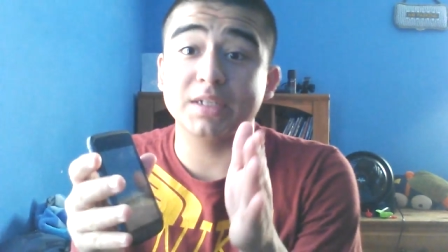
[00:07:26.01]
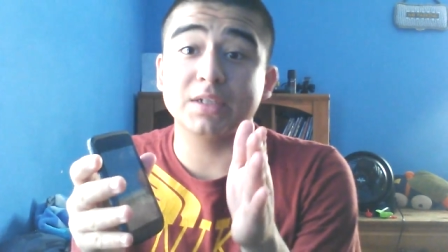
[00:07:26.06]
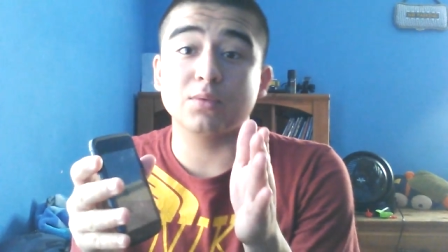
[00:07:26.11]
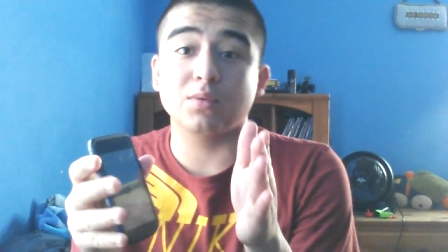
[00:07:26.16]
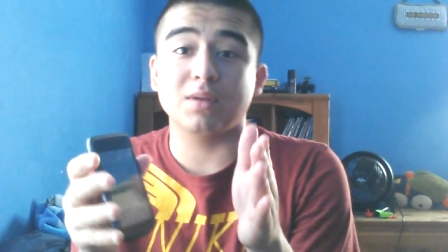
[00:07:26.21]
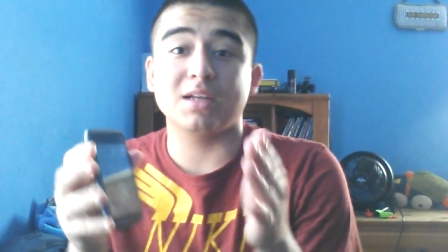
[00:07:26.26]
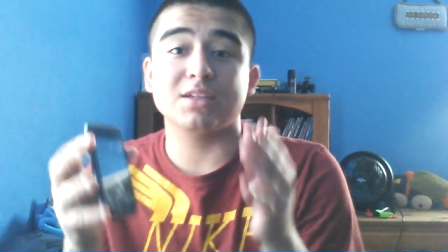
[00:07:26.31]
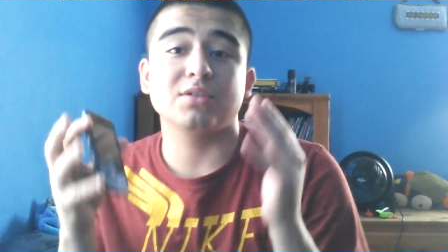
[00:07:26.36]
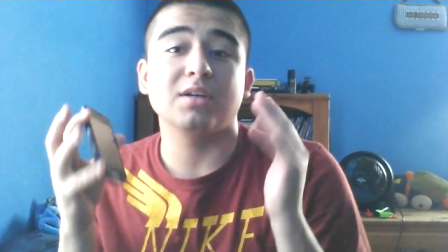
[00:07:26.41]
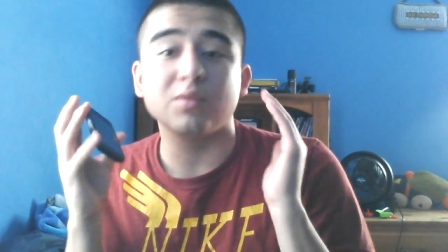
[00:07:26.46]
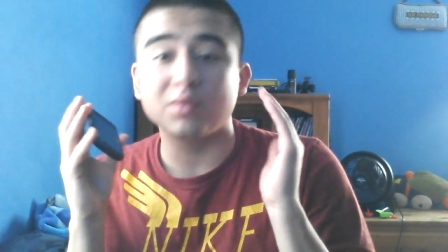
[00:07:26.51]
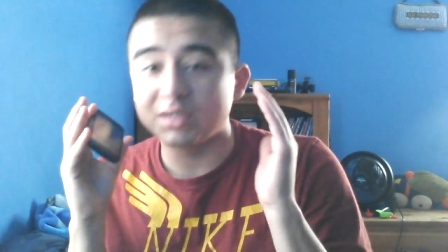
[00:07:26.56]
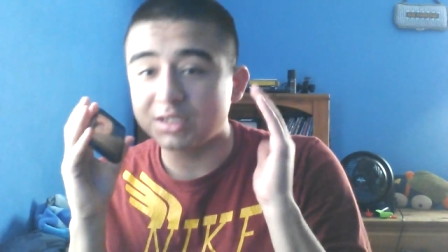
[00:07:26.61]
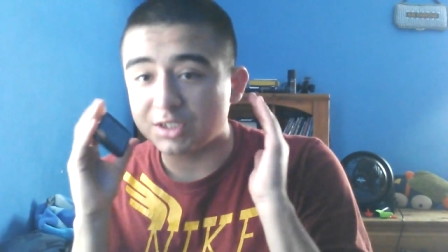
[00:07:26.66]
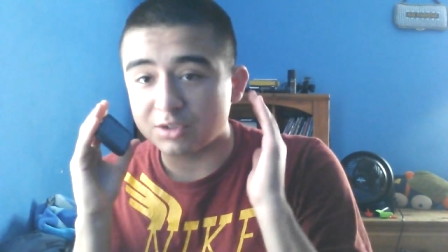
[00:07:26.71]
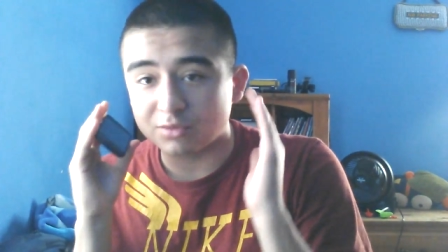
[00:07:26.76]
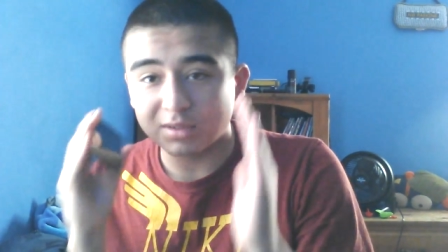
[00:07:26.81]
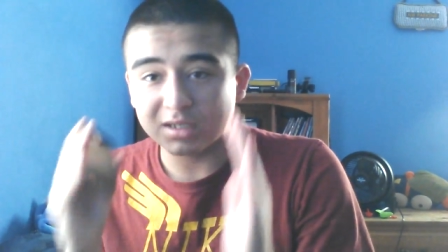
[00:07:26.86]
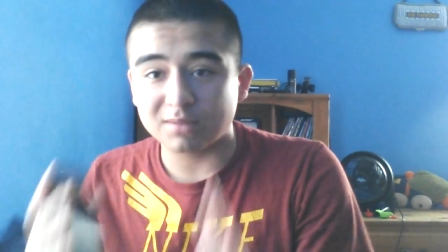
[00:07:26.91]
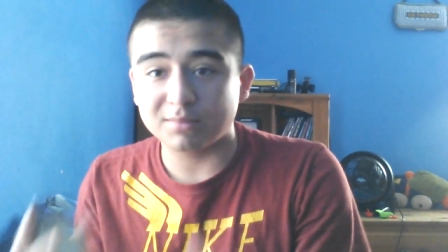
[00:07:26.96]
I really just
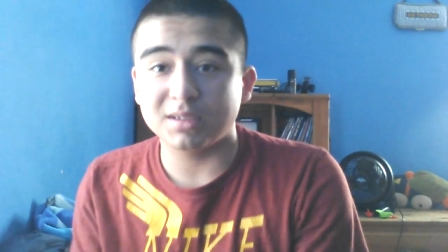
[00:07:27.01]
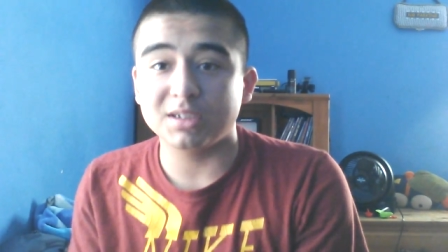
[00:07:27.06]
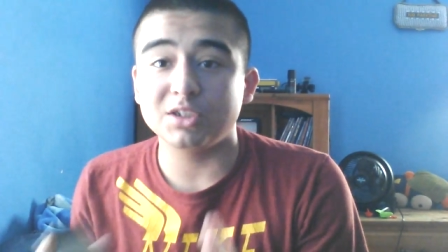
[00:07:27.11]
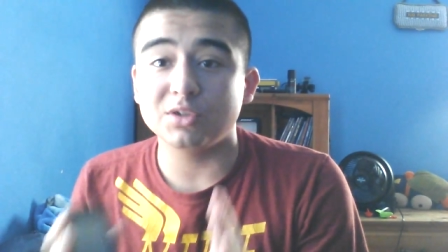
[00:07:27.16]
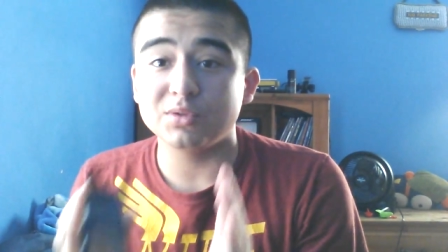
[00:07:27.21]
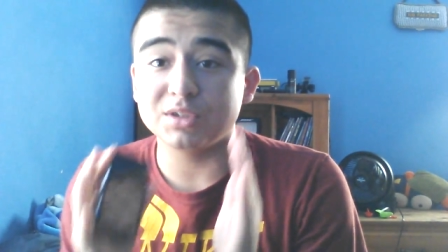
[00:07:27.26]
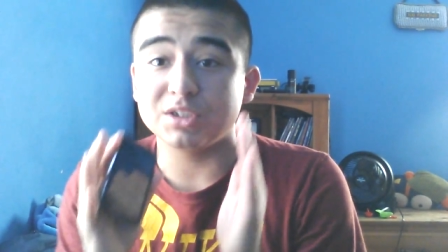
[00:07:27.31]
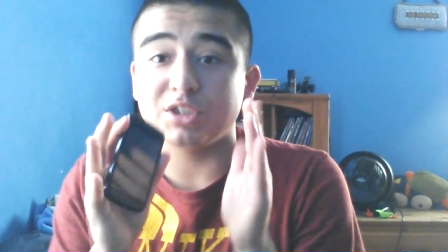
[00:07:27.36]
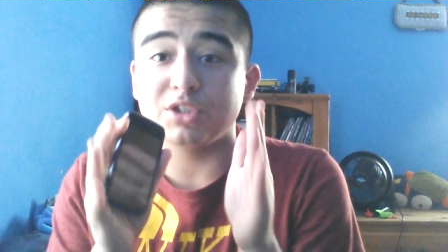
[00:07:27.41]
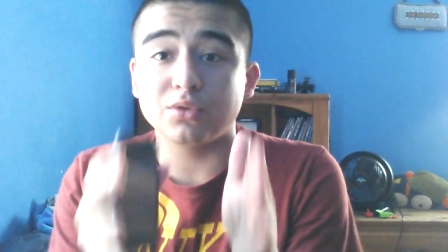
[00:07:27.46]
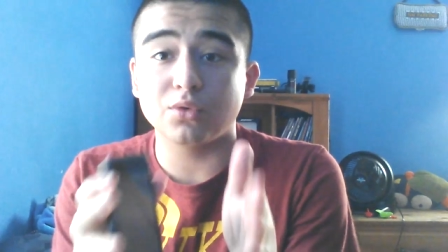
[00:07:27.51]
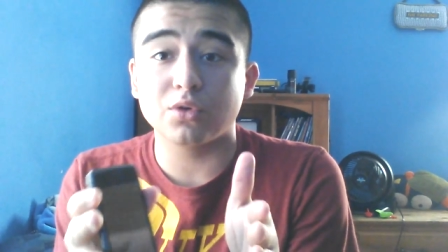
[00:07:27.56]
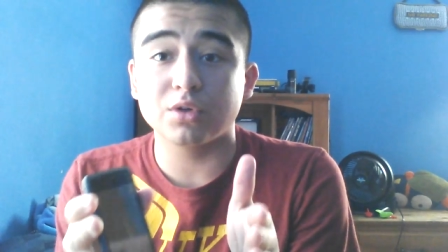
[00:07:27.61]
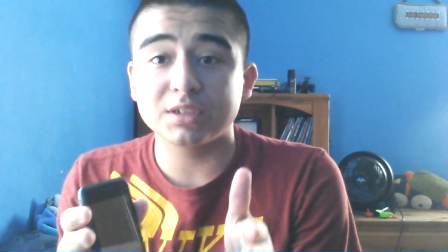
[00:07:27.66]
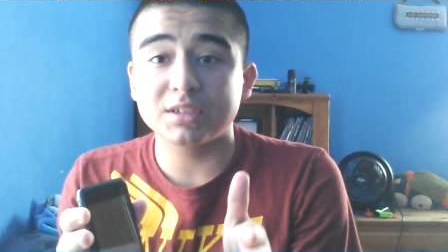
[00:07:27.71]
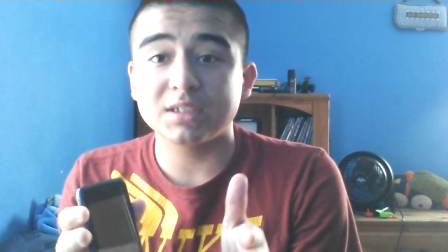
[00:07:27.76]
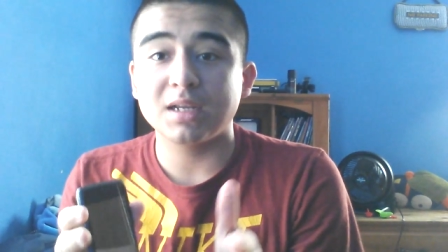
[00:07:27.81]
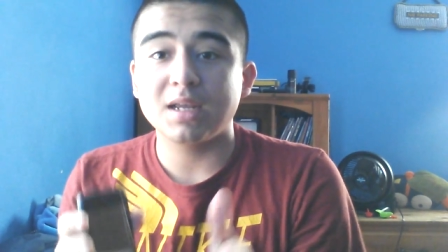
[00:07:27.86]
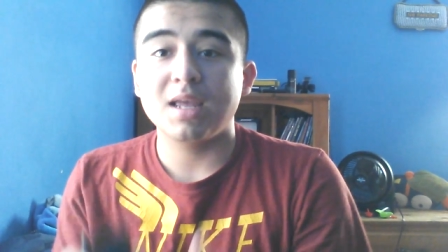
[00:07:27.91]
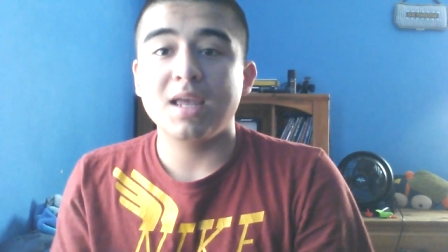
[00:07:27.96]
recommend using yours
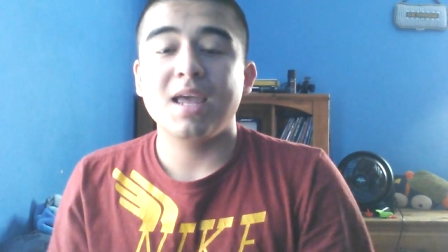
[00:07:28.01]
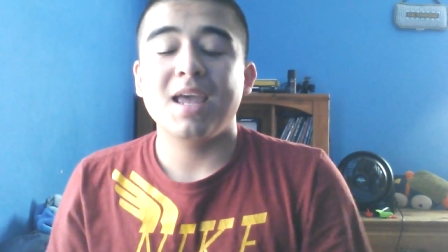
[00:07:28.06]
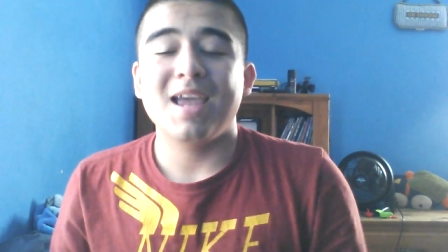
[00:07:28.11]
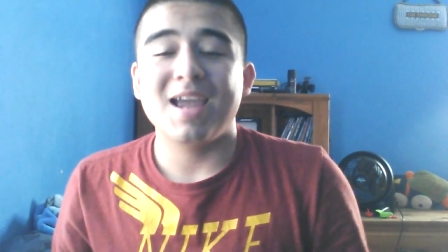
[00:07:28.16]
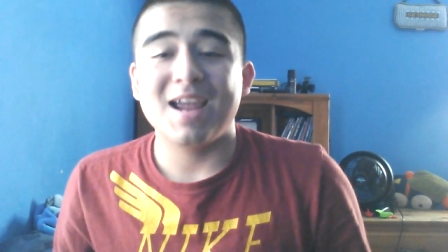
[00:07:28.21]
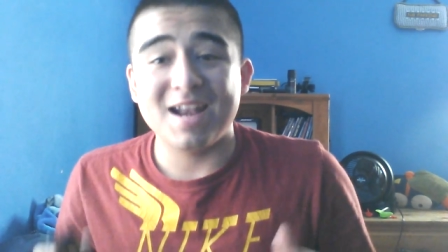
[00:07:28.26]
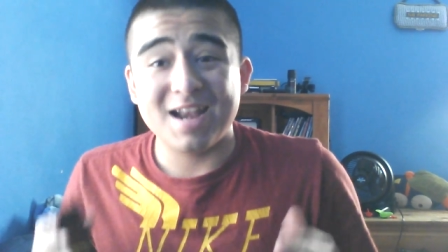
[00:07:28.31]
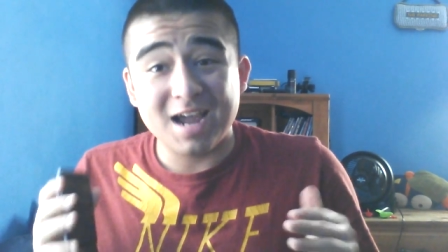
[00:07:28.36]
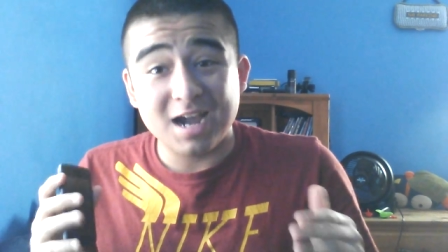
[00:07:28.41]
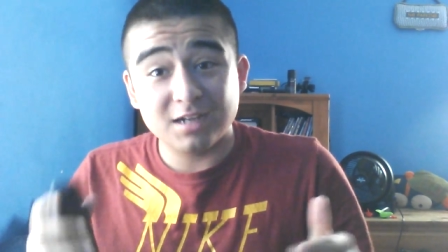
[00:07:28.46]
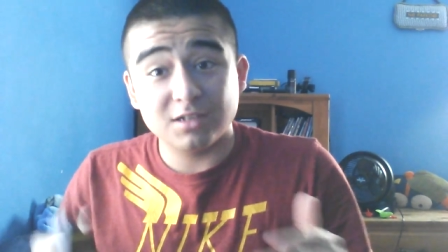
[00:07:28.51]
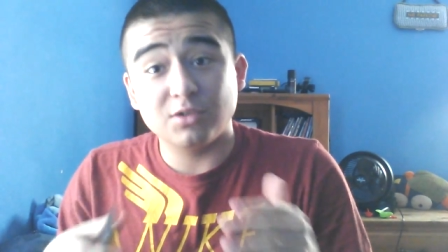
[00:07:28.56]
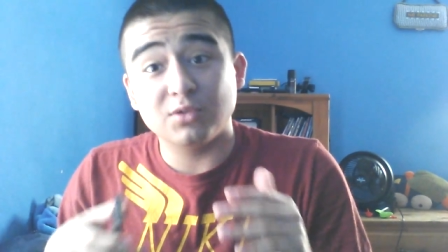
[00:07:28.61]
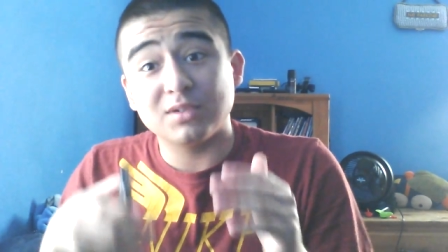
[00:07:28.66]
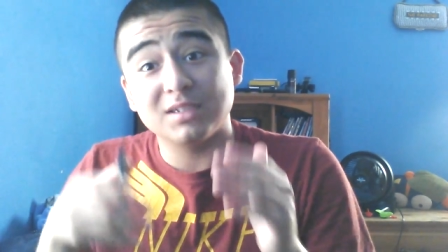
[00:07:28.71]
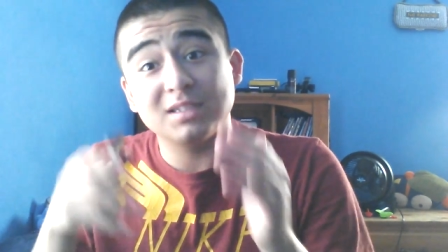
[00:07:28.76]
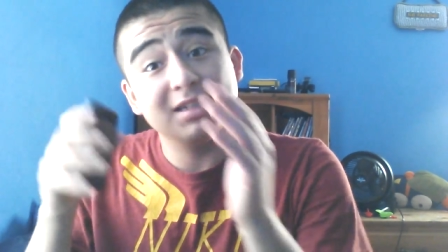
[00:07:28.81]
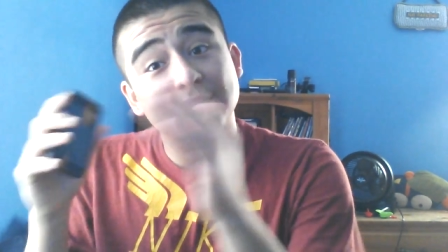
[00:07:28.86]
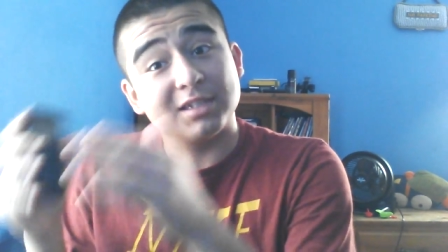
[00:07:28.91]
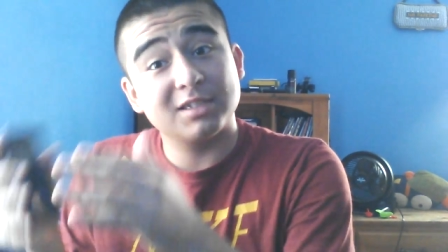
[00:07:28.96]
and not using the
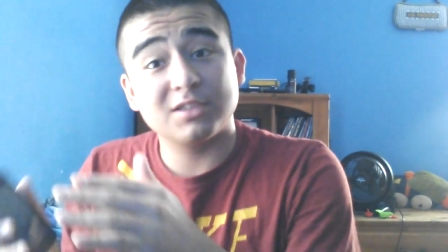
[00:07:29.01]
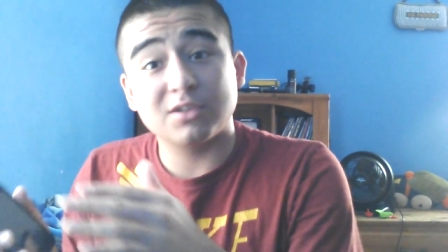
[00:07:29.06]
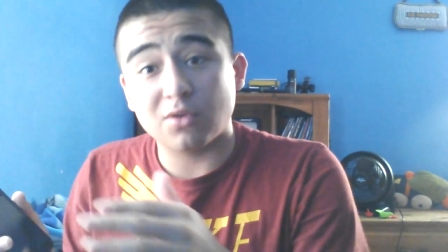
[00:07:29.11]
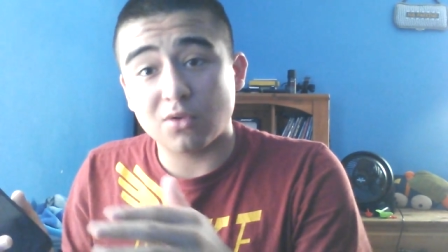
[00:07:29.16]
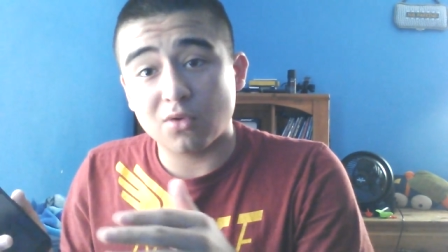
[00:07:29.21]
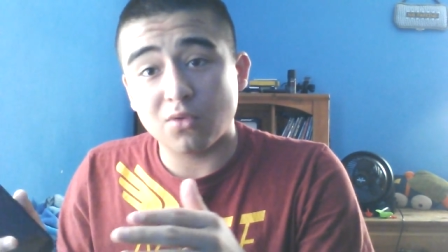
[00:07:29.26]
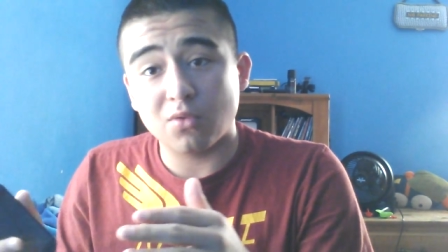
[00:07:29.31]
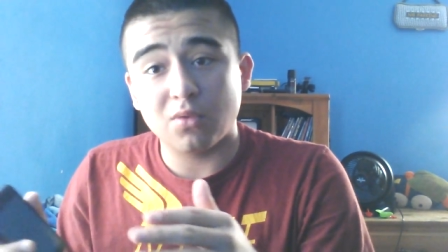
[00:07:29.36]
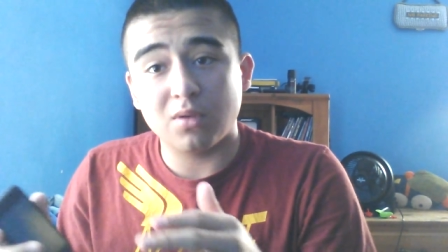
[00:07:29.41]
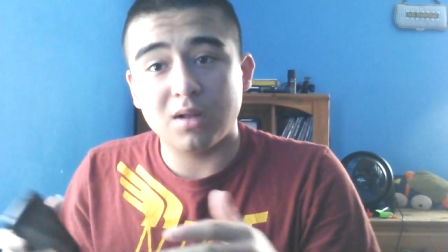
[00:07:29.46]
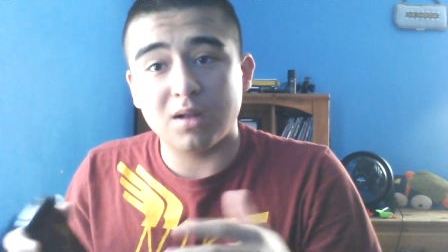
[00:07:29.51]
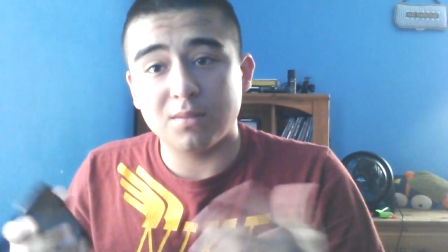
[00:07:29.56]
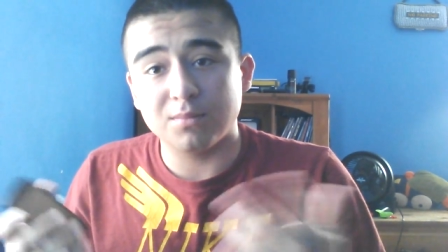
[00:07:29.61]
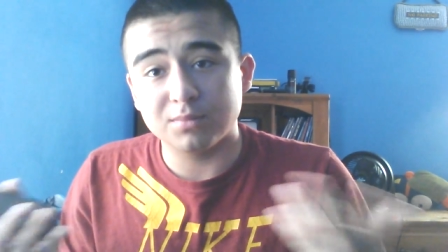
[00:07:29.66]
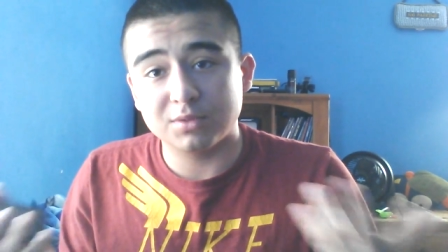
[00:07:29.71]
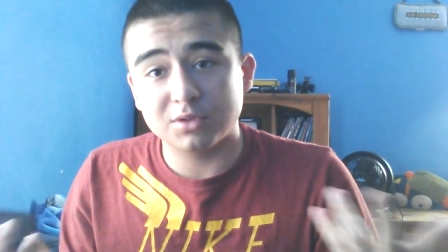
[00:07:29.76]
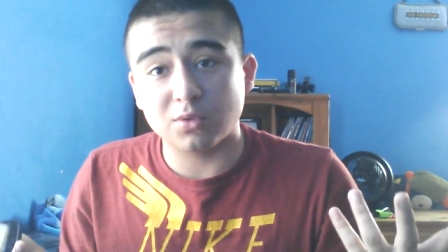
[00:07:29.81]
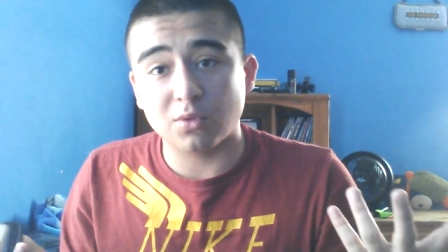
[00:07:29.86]
external sources,